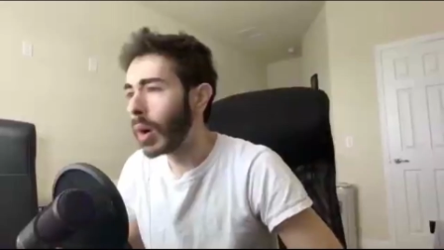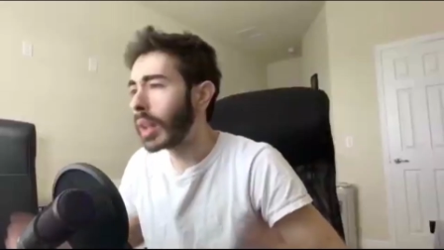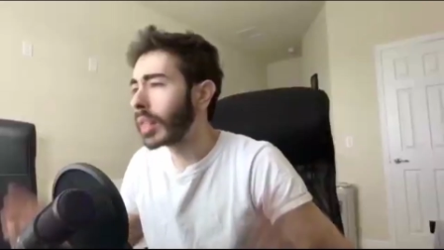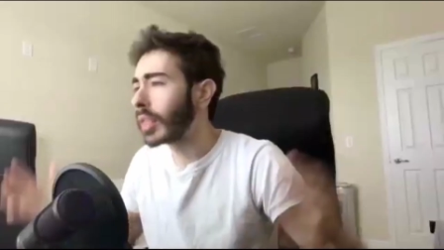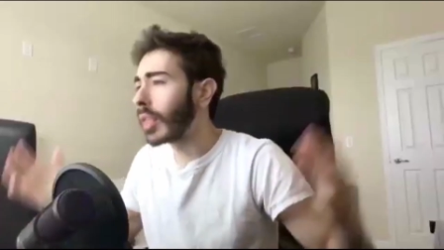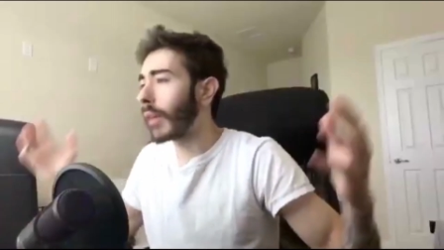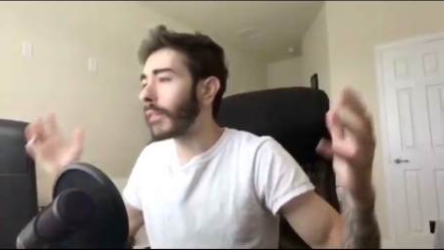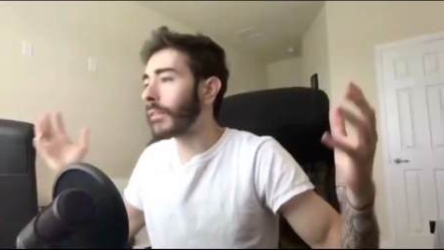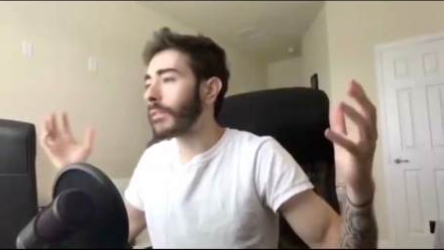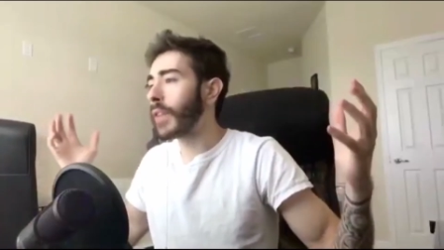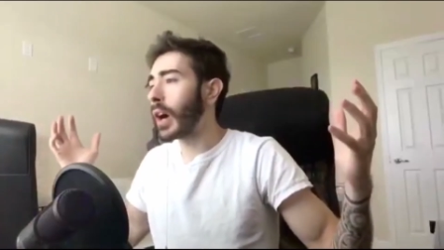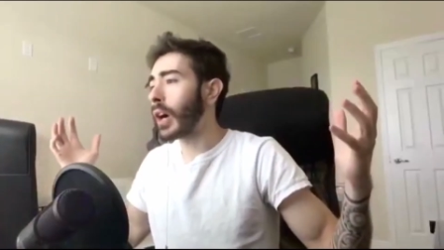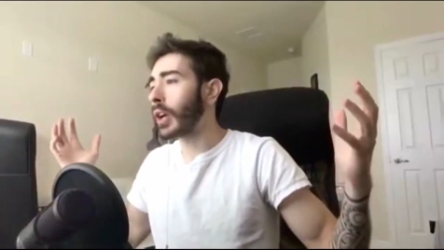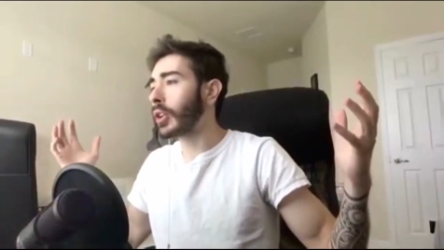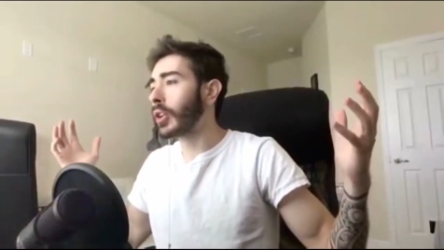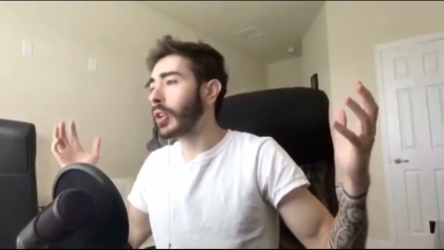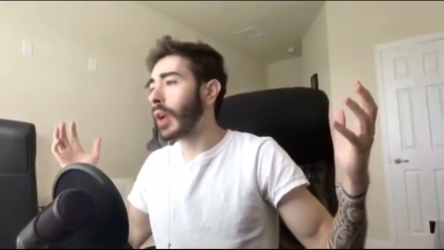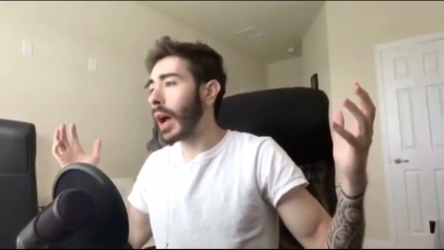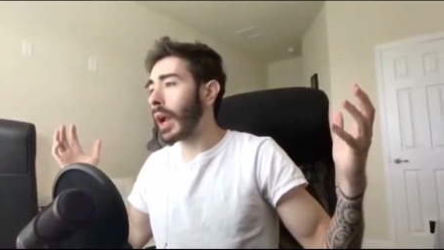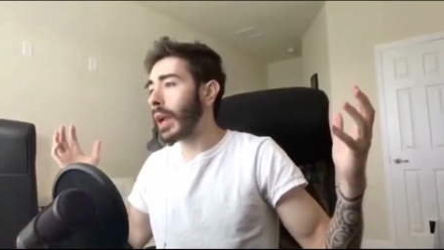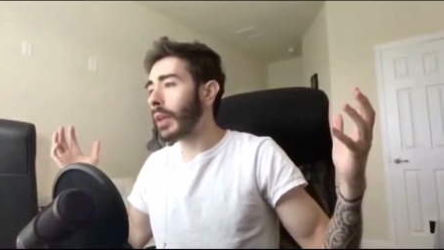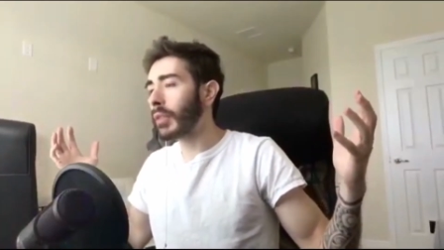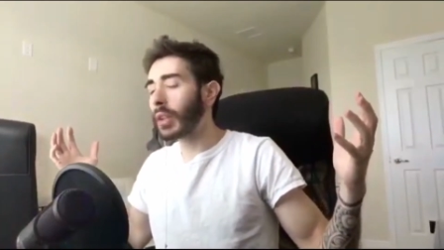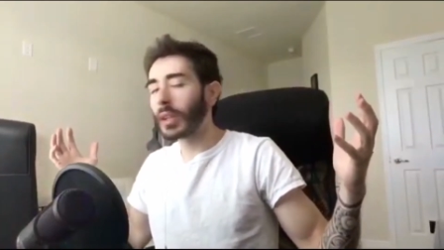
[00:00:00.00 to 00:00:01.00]
What the fuck? You're
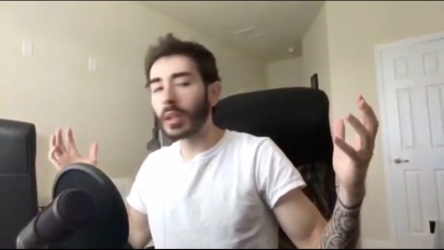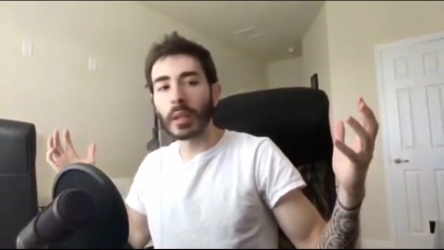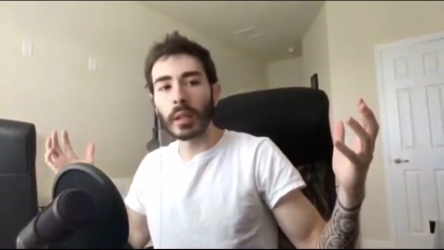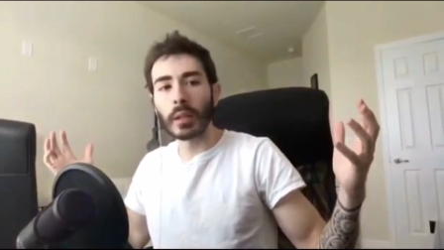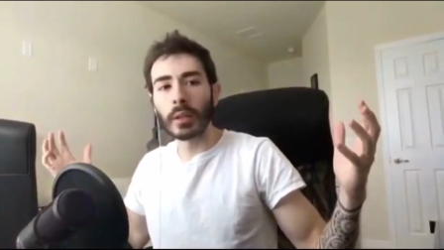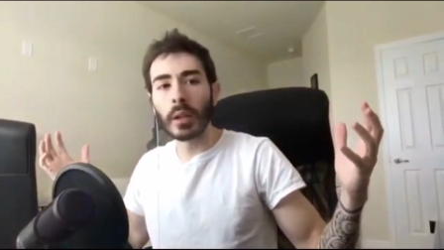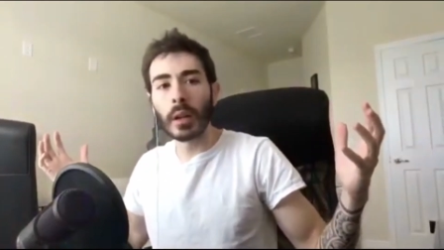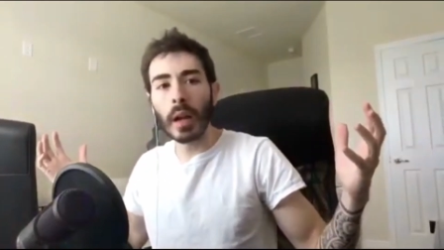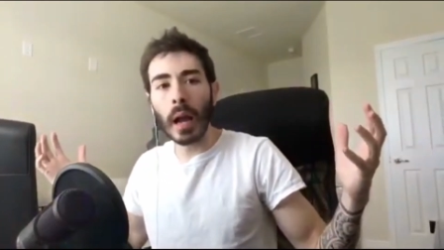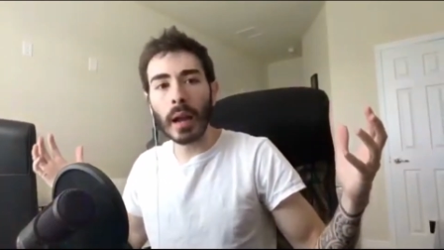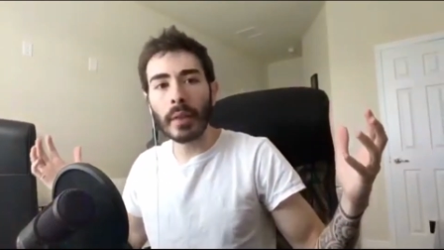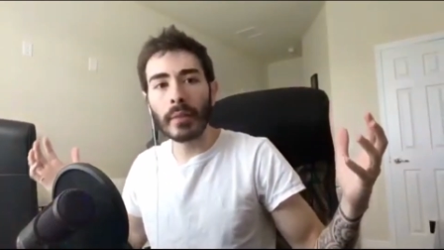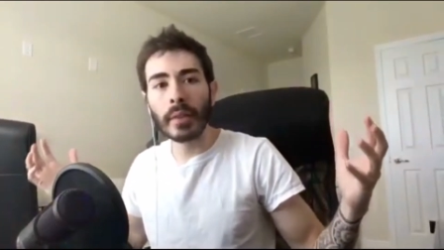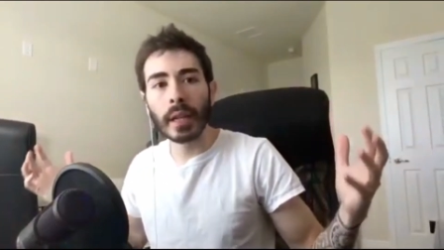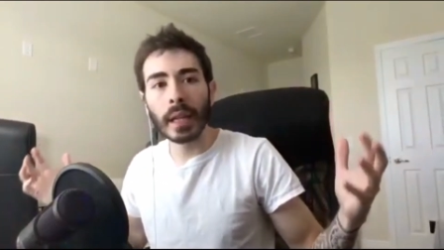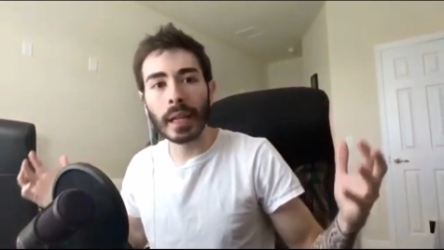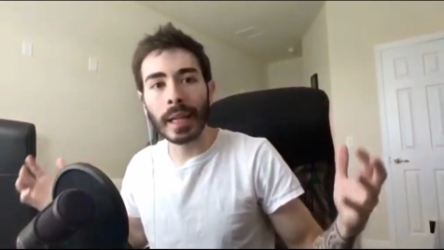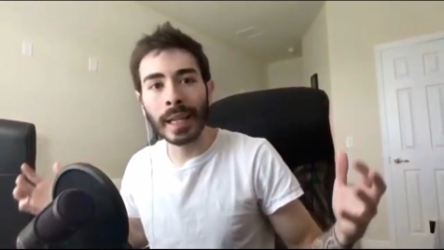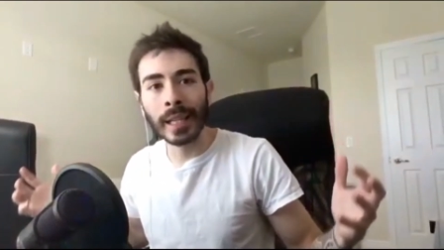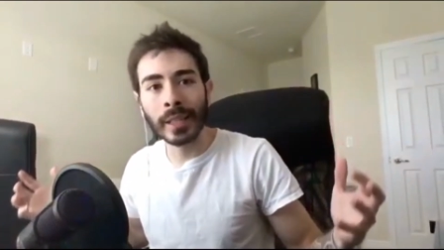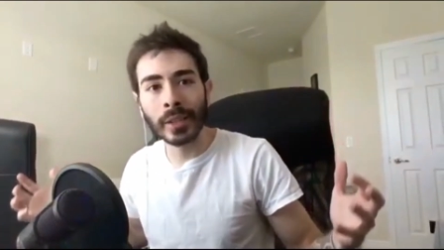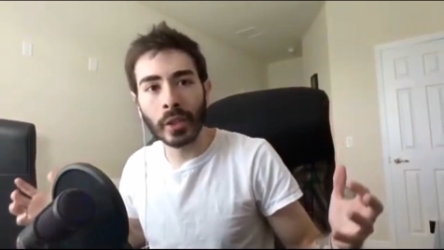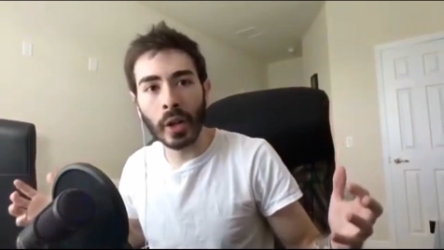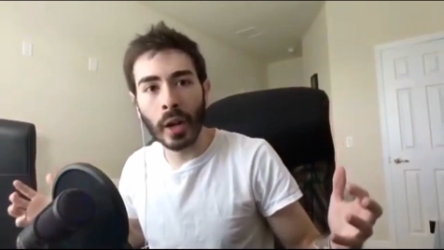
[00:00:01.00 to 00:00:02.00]
not even. A, they're not even gonna
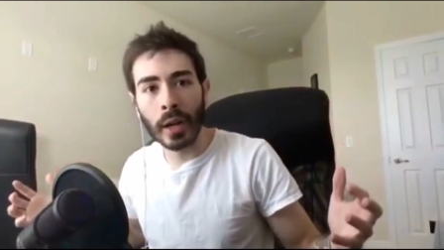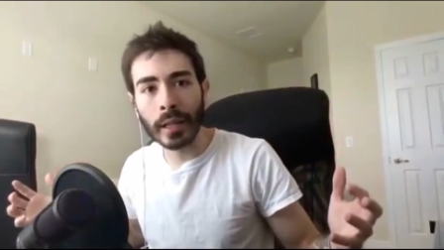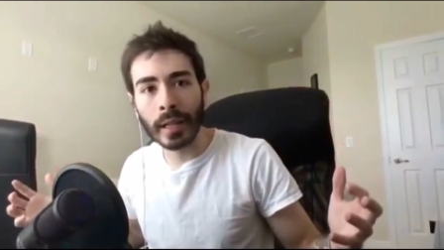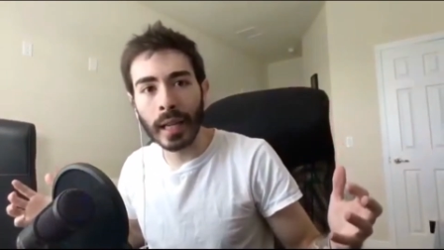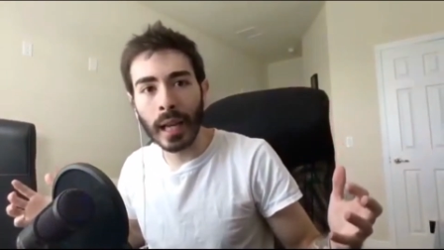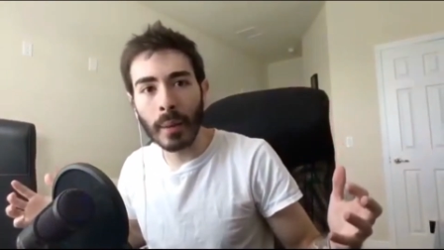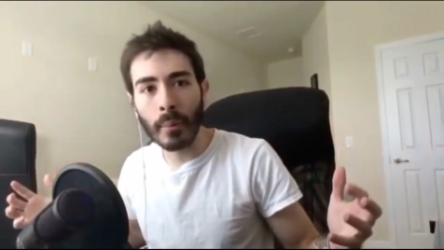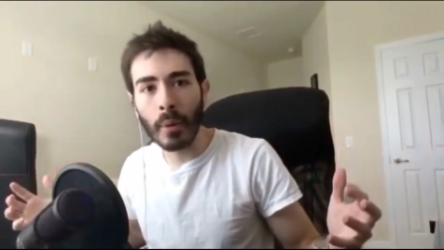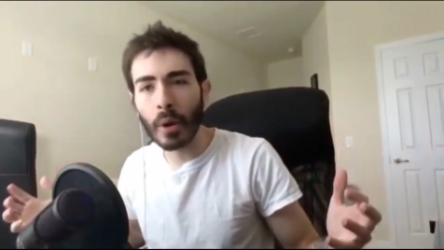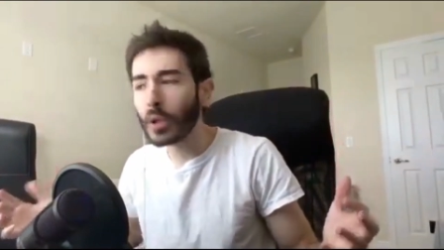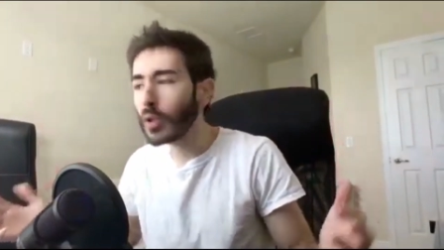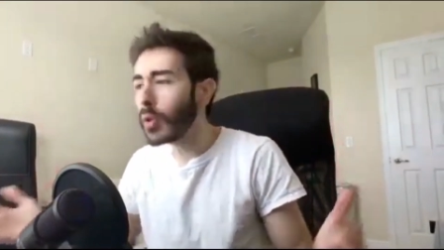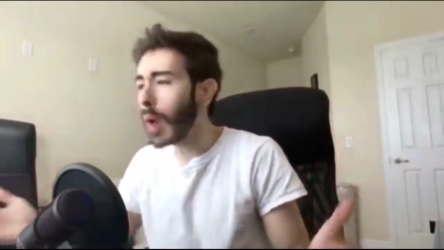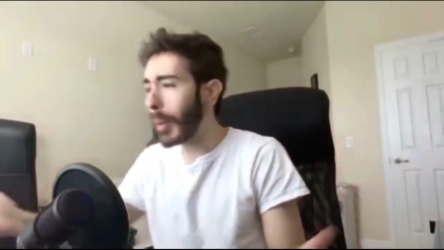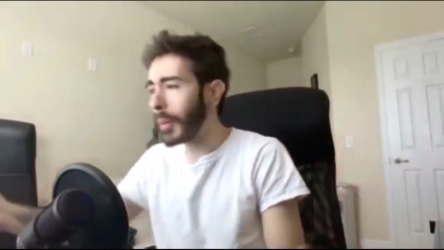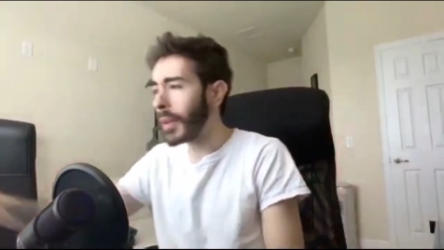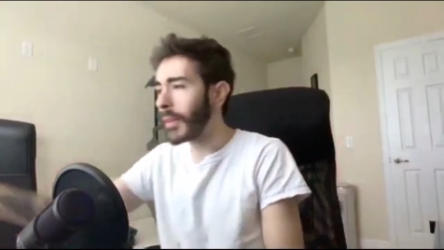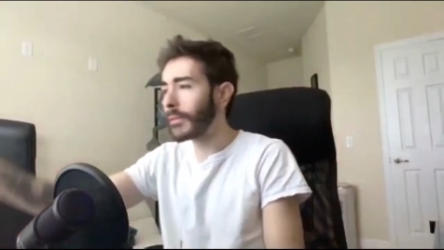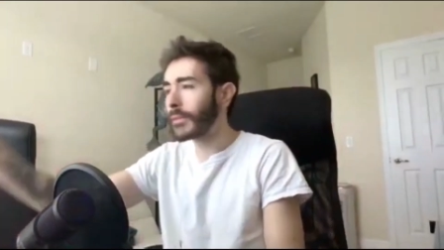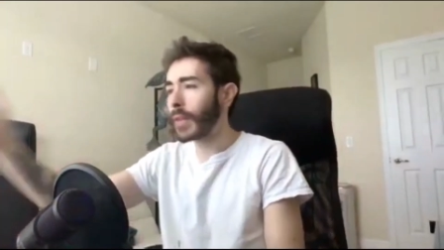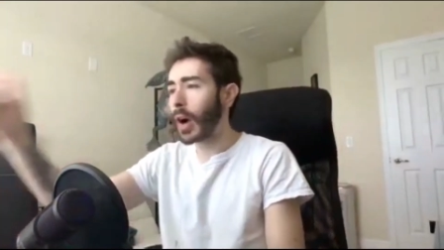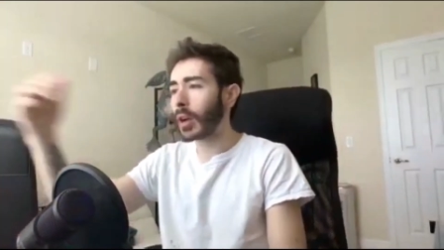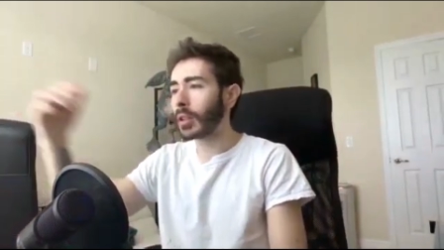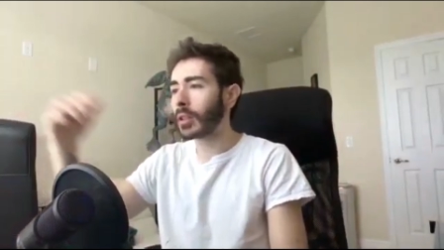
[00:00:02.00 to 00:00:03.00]
kiss on camera. You got
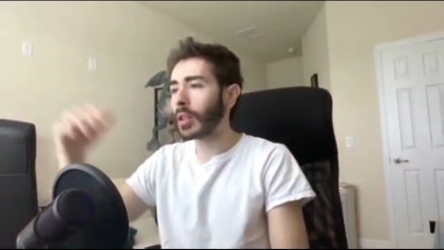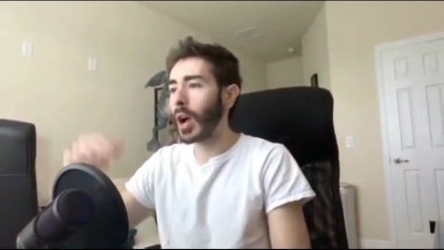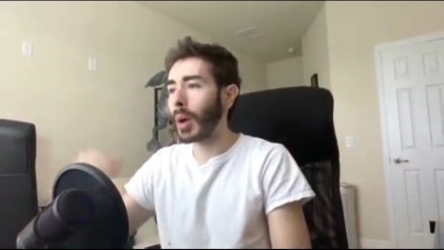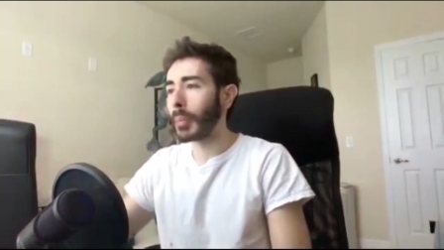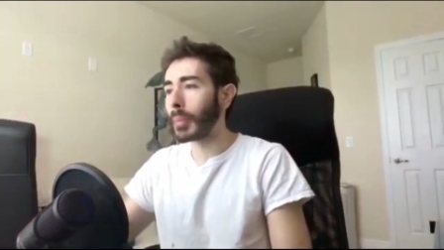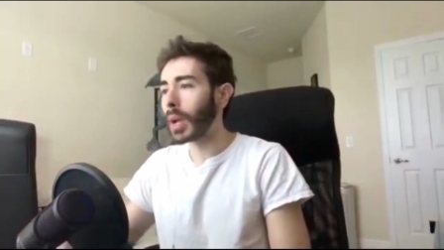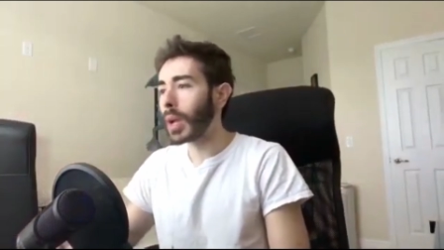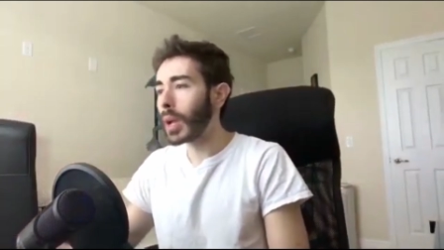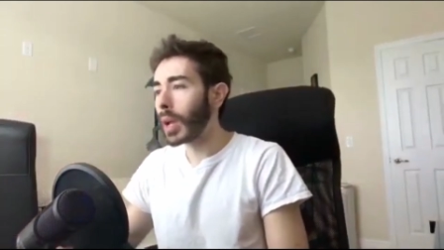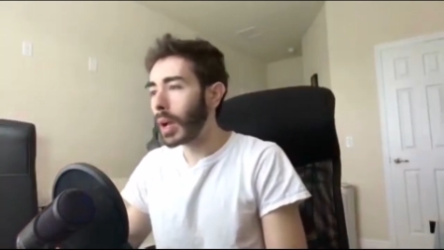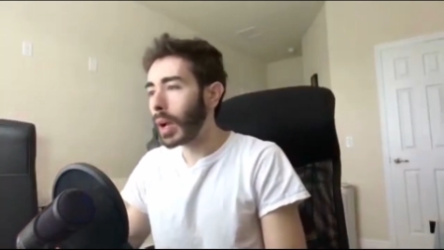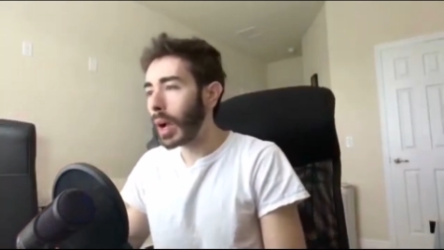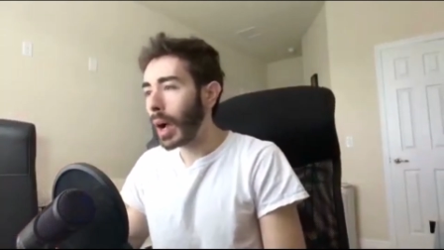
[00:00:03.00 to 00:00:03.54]
me fucked up.